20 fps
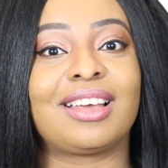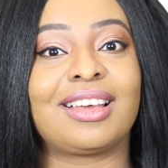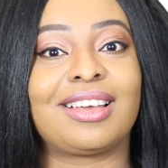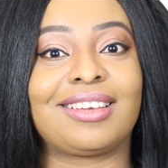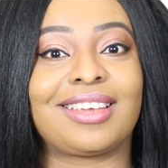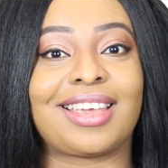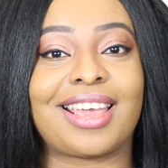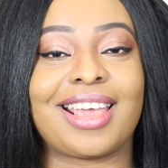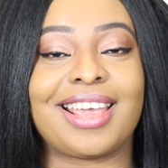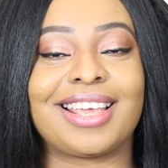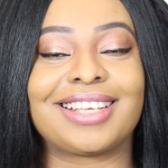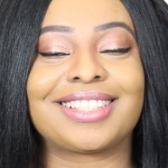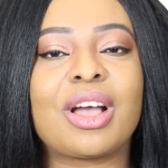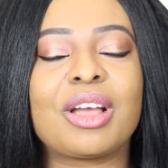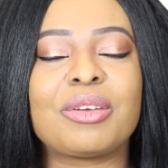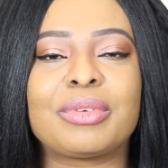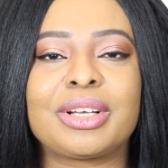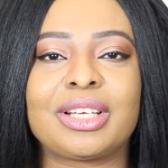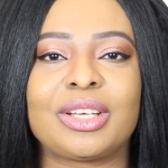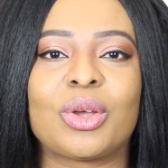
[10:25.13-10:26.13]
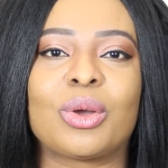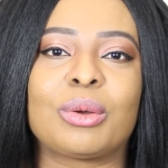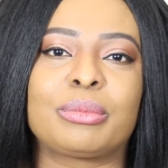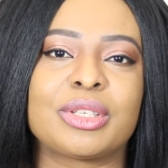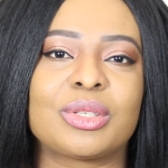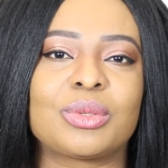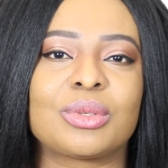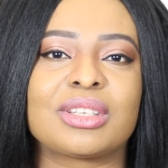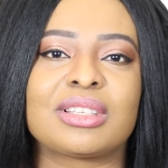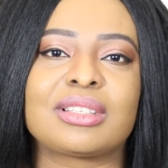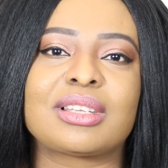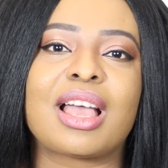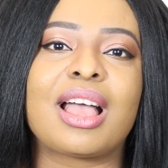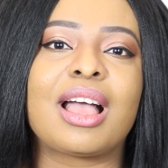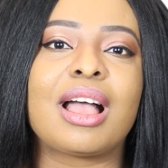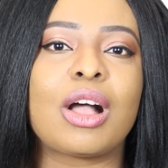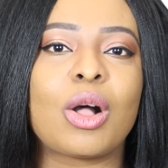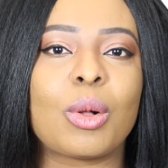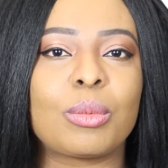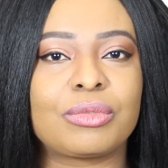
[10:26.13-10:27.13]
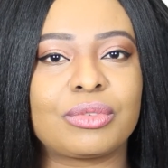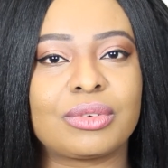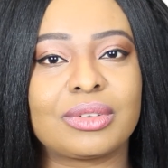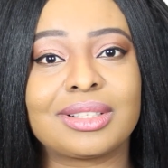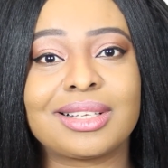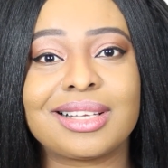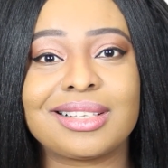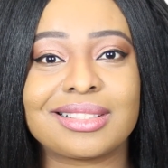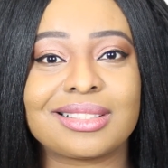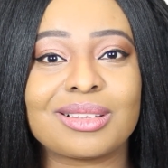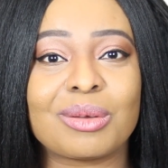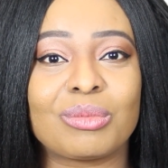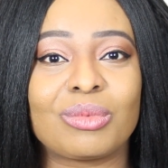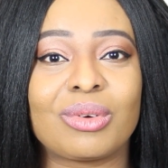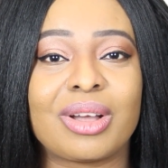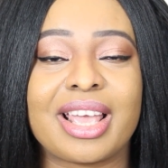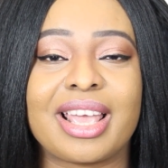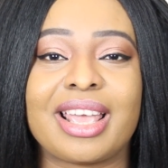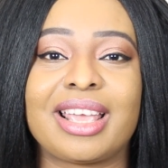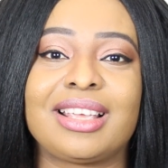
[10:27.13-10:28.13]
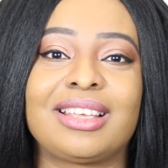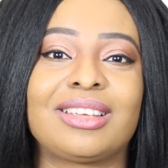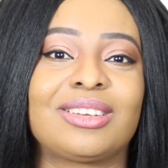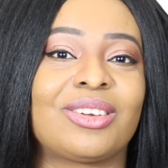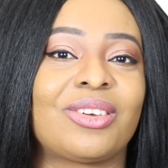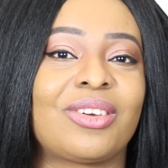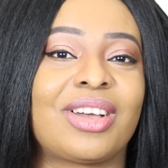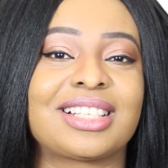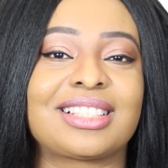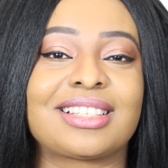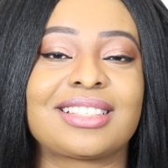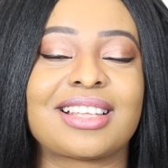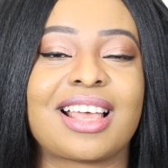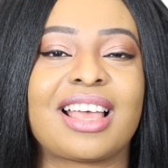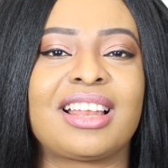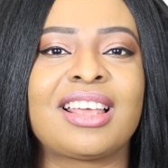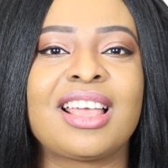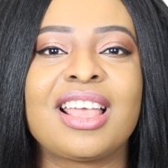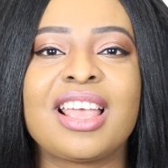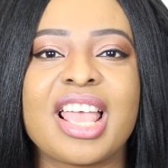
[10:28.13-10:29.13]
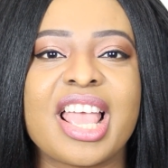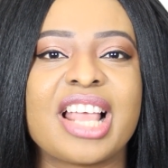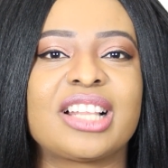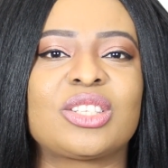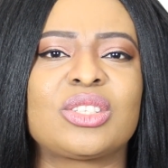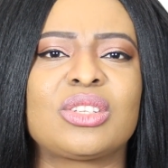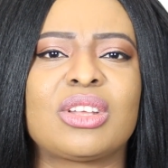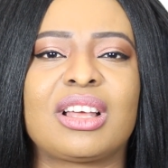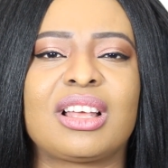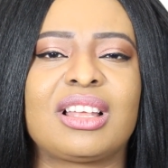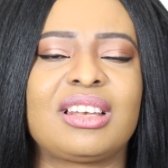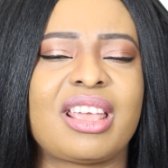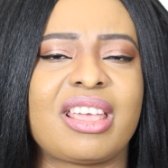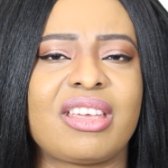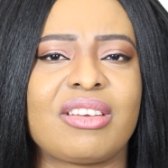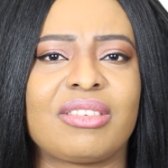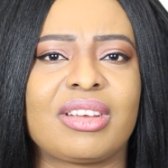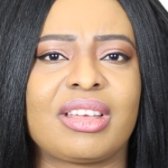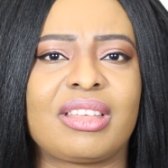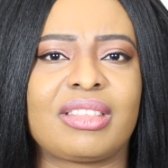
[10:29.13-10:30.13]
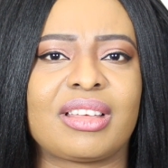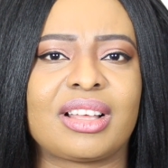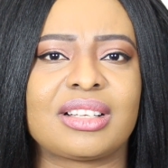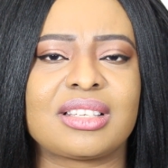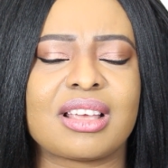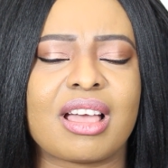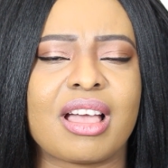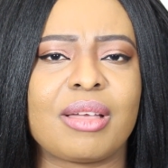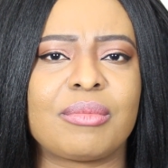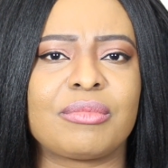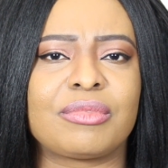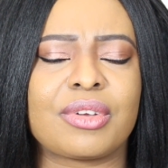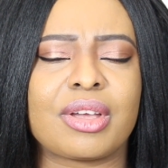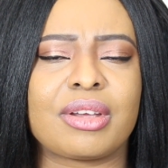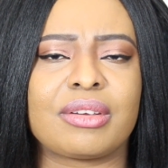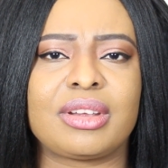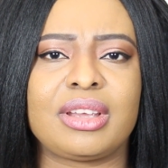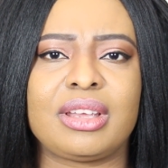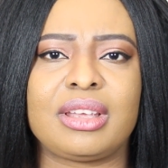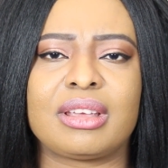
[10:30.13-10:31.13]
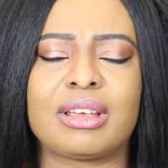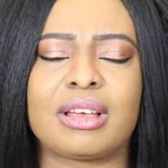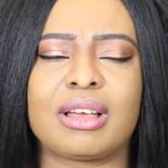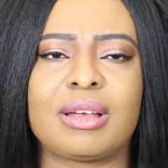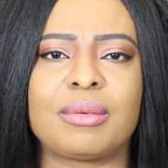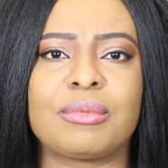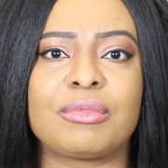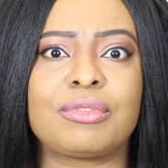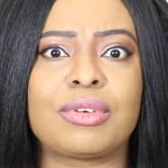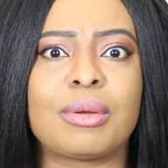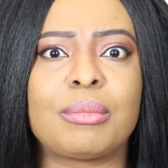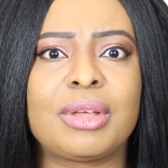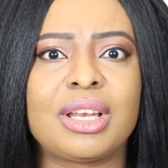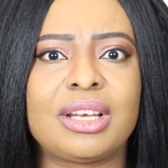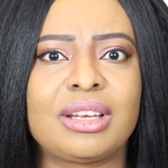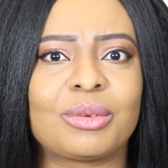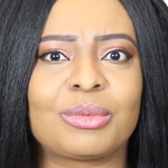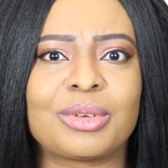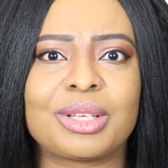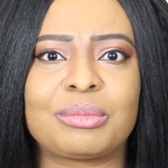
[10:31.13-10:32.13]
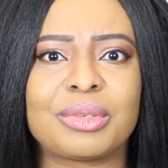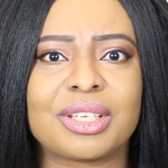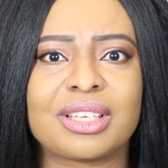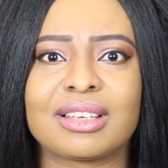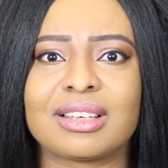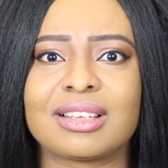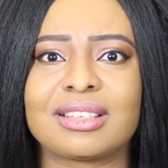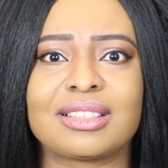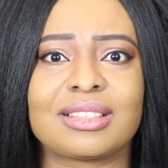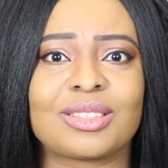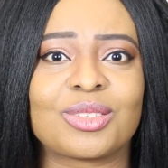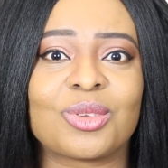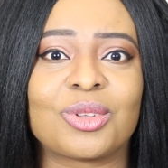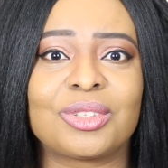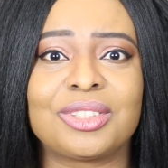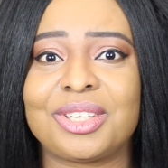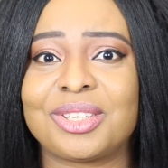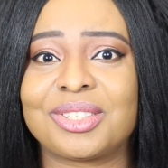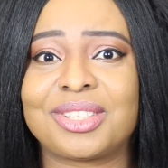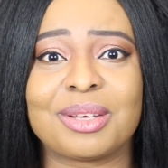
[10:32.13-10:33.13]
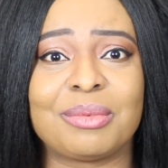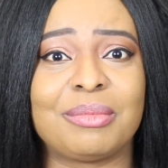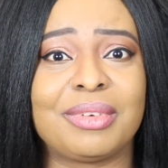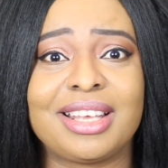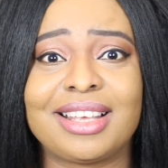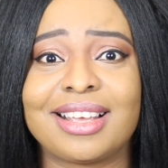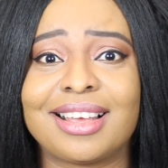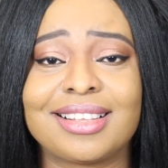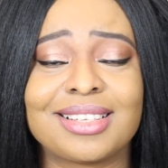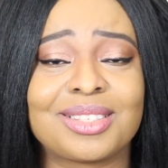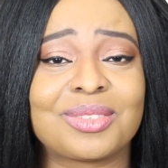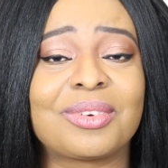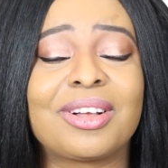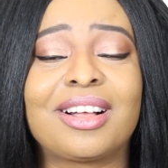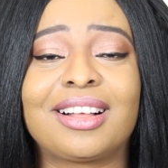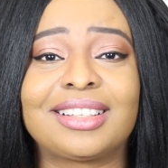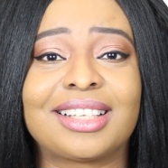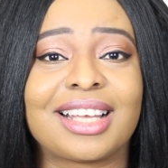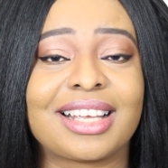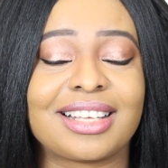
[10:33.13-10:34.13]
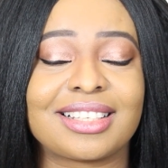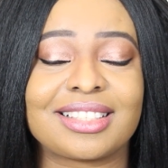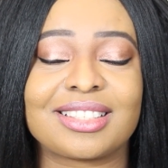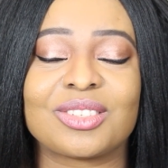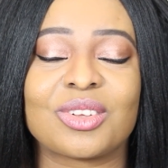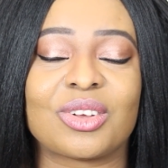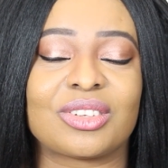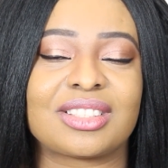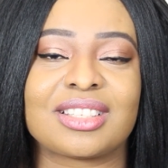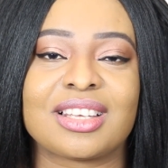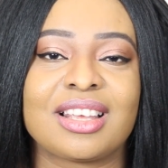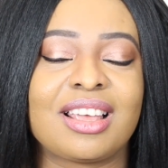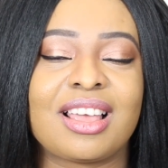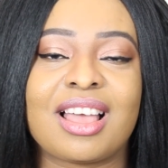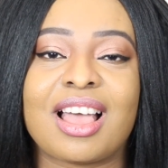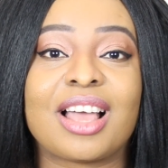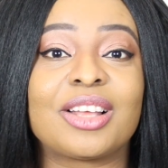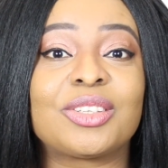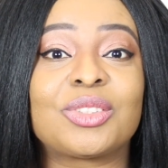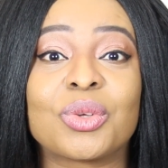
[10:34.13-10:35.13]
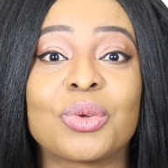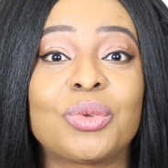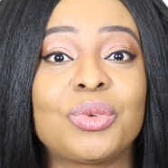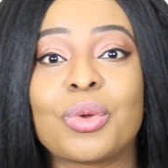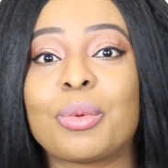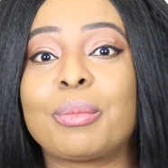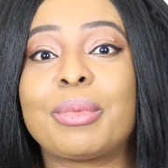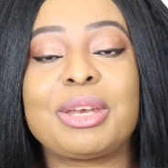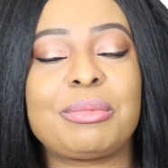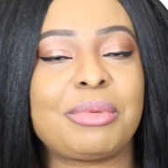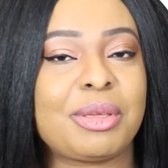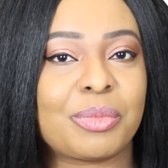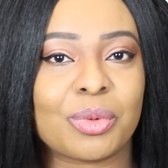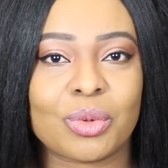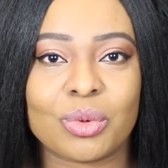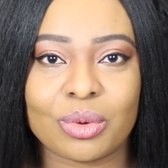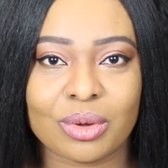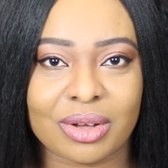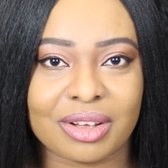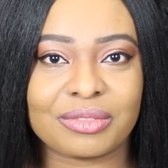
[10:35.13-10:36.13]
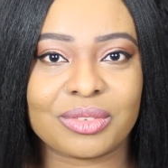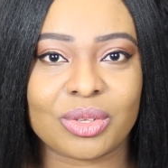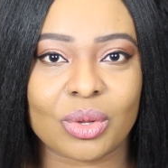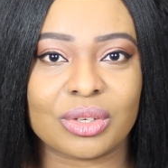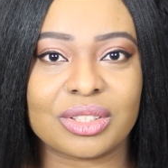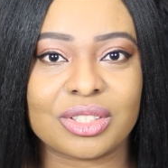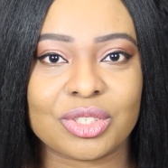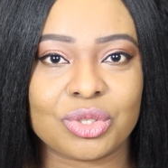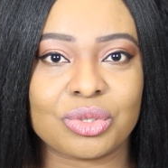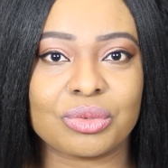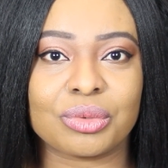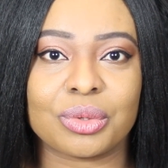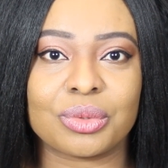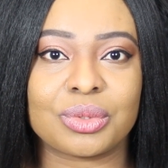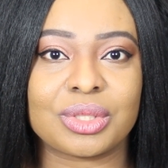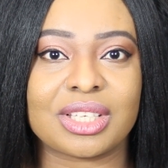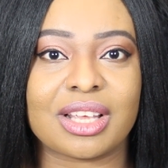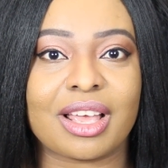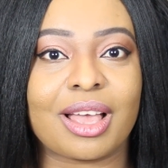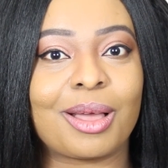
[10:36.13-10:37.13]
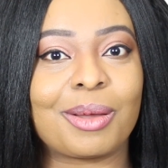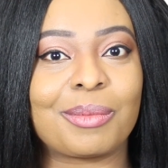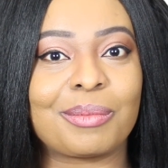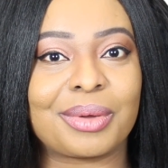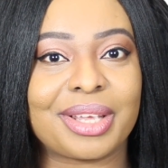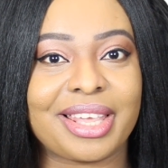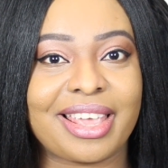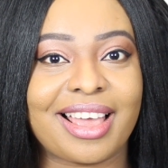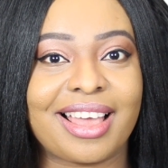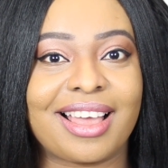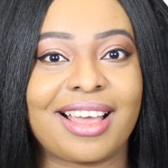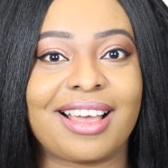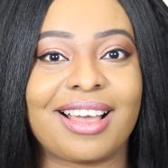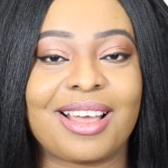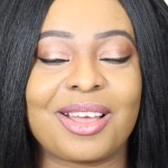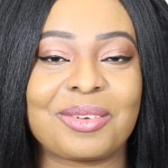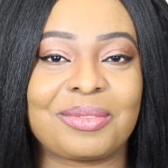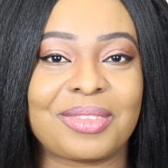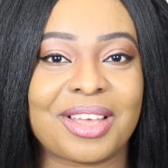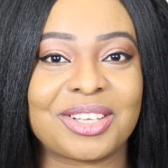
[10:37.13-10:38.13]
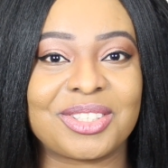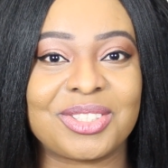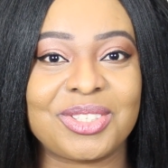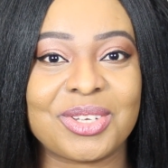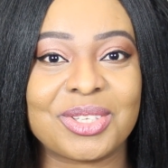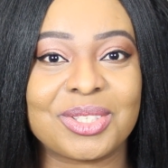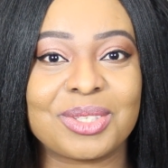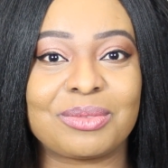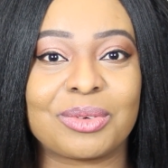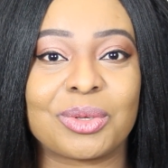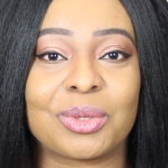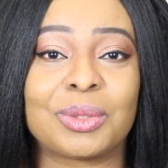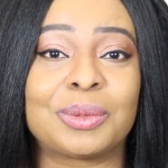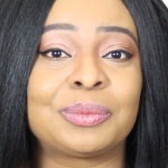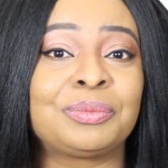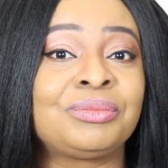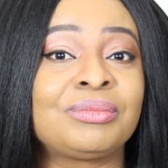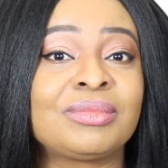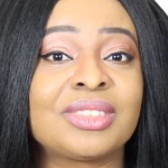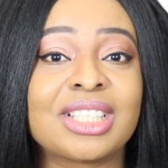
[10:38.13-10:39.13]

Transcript: Okay, so I really hope this was helpful in some way. You know, as I said, it's not an area that I'm very familiar with because it's all new to me as well. Like, it's not, I don't know many people who have done this route. But yeah, I hope that's useful.